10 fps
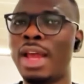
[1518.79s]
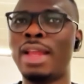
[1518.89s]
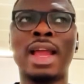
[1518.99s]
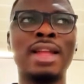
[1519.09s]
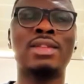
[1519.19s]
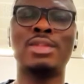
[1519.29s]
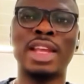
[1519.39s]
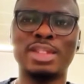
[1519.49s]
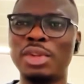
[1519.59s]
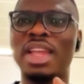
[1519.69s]

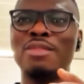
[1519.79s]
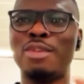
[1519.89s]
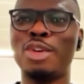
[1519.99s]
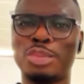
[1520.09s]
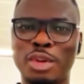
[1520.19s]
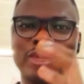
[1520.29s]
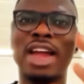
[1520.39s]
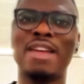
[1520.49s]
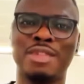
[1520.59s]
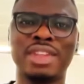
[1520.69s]
There's no time for us to
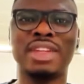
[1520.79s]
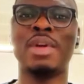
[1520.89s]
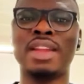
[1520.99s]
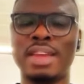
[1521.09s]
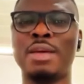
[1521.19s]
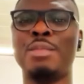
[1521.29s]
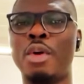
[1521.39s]
cover everything right here.